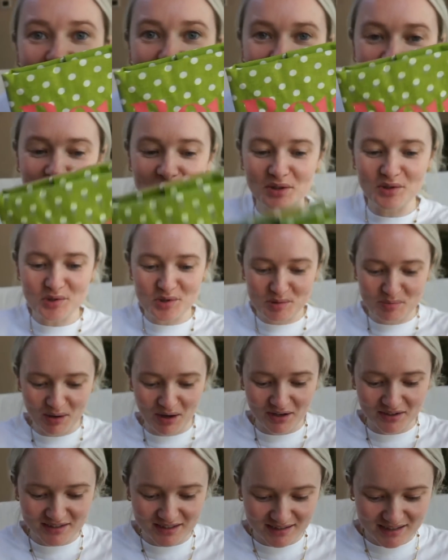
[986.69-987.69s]
Rouge
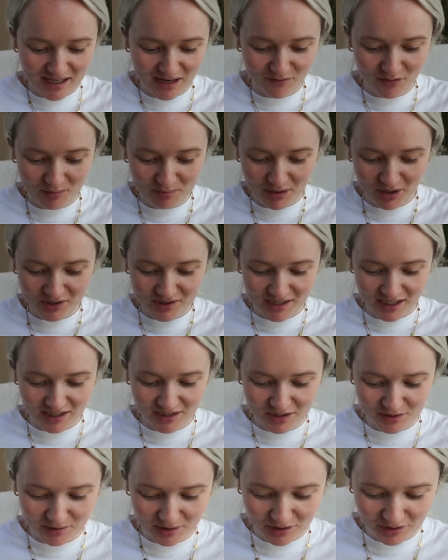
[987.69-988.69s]
Paris, this came from Paris. I had
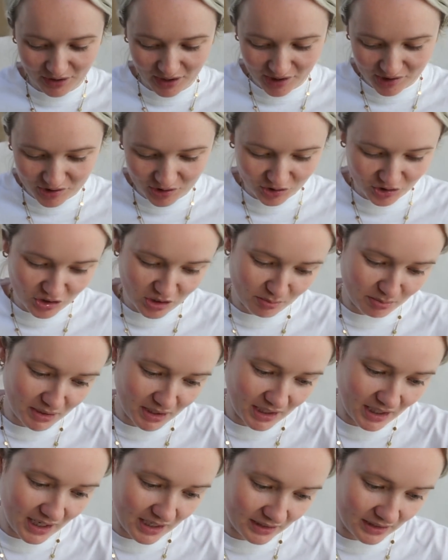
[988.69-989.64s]
to do international shipping.